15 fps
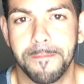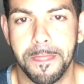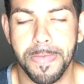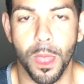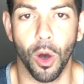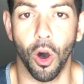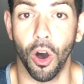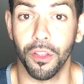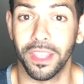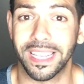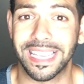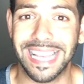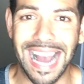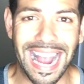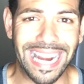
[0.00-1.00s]
all the
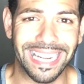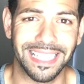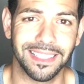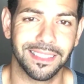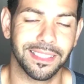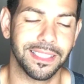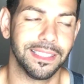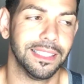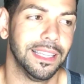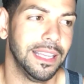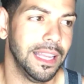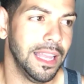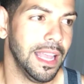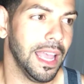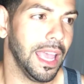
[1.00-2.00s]
guidance
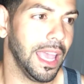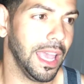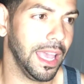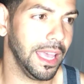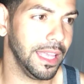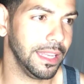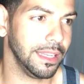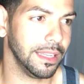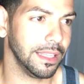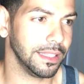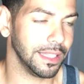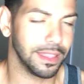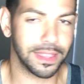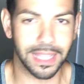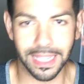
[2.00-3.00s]
and the
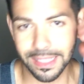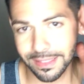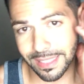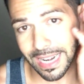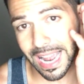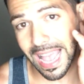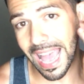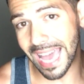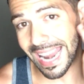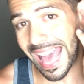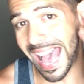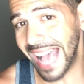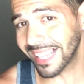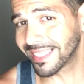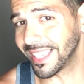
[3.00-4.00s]
things that I had
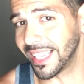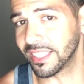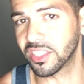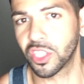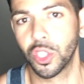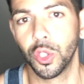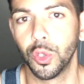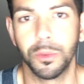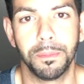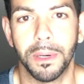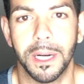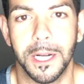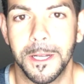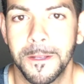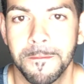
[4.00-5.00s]
access to,
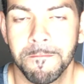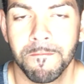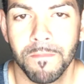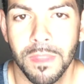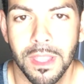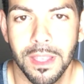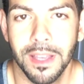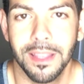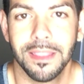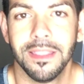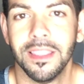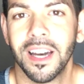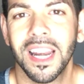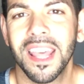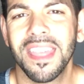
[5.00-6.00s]
but none
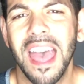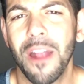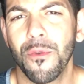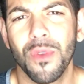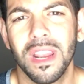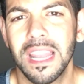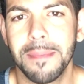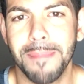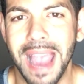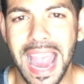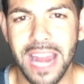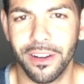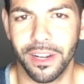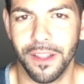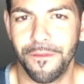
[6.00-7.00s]
of that really mattered
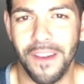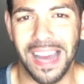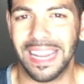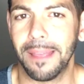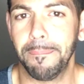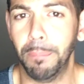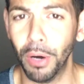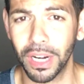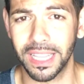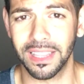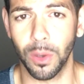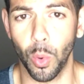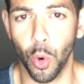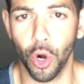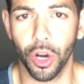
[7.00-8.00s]
if I didn't put in the
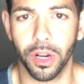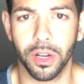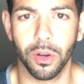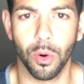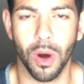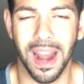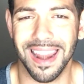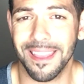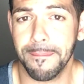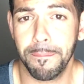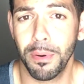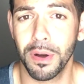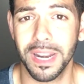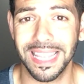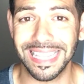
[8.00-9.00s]
work or I didn't put
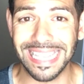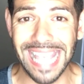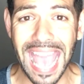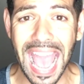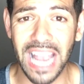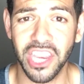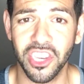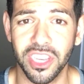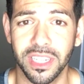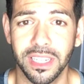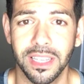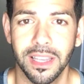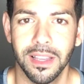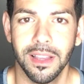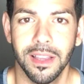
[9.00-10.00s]
in the action.
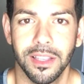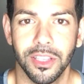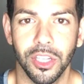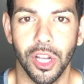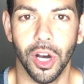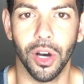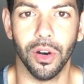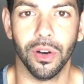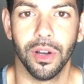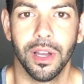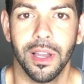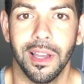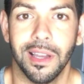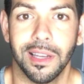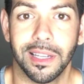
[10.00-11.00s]

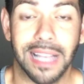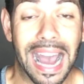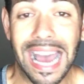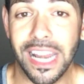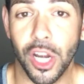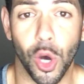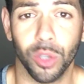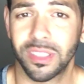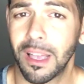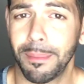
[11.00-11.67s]
God knows how many